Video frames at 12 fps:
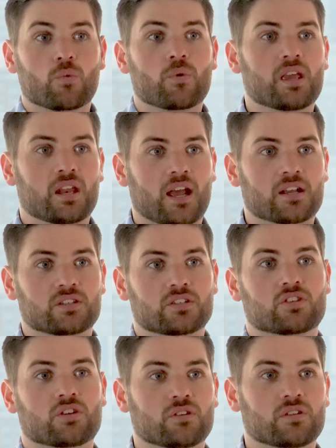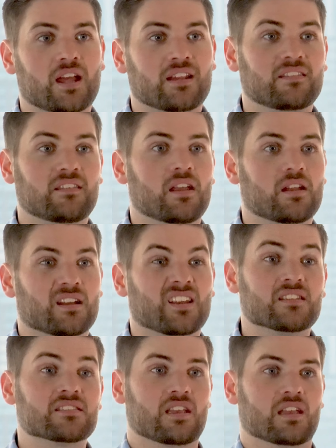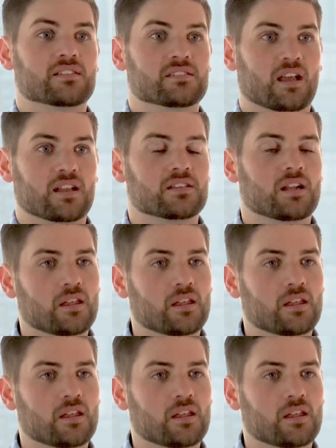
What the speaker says: we can actually turn that data into insights.